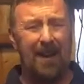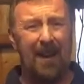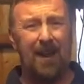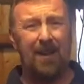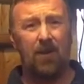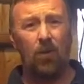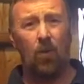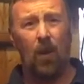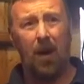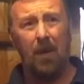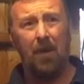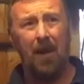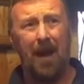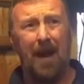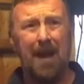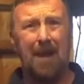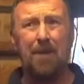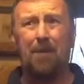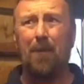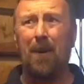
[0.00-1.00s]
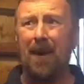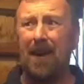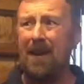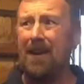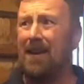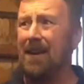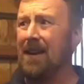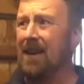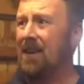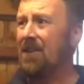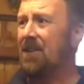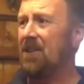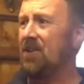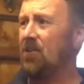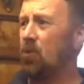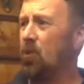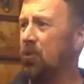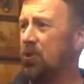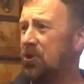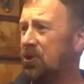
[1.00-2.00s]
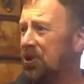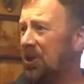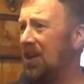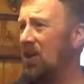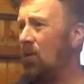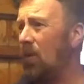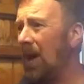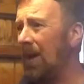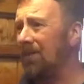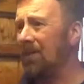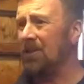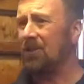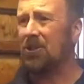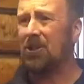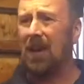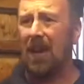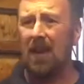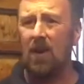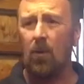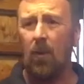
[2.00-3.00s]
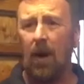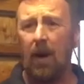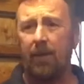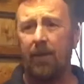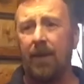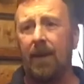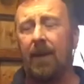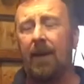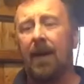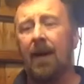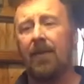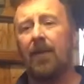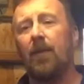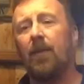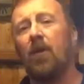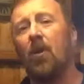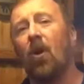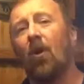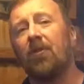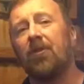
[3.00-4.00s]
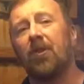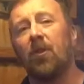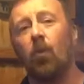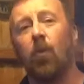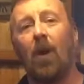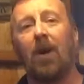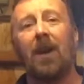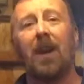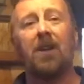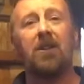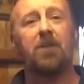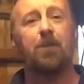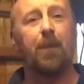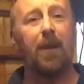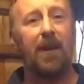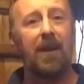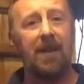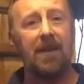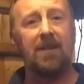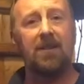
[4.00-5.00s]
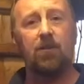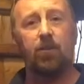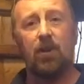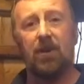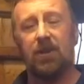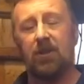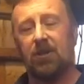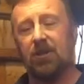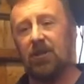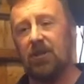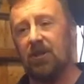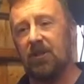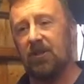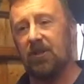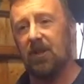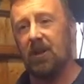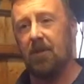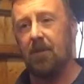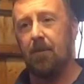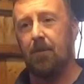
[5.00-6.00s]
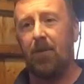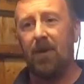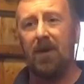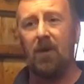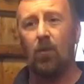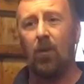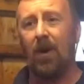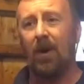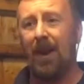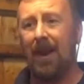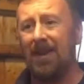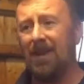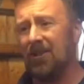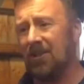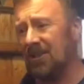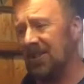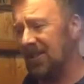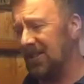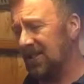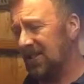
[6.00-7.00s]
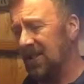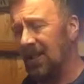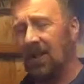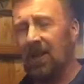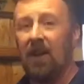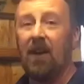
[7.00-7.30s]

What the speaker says: It had the 1AP, the G1, the J1, and then we got onto the 1HPs, which is B1Hs.